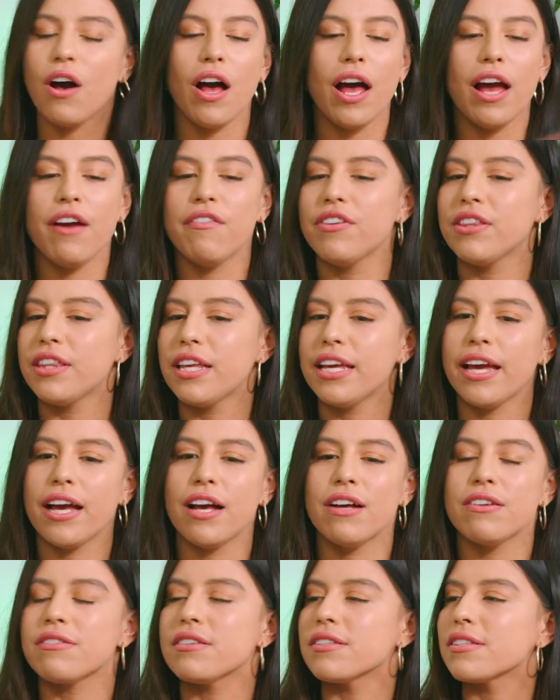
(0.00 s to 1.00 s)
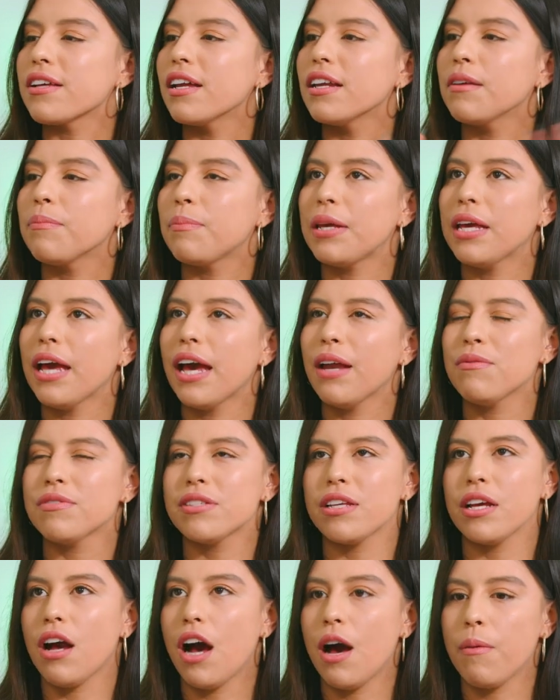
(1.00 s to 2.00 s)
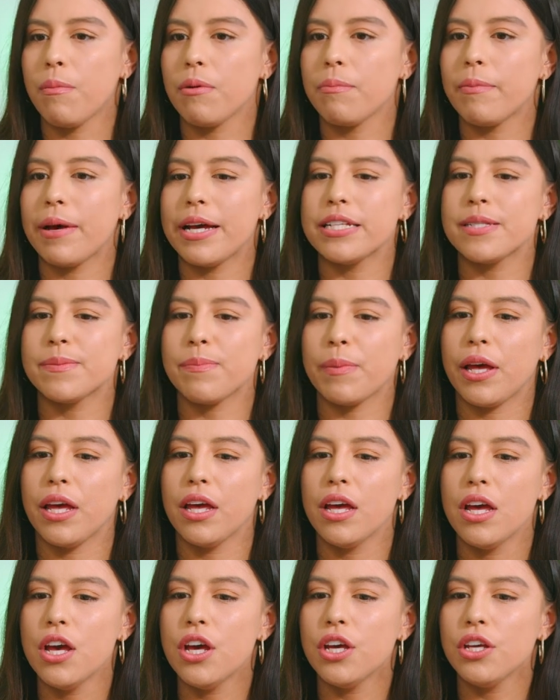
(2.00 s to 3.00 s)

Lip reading: Everything else is going to be, I don't want to say compromise, but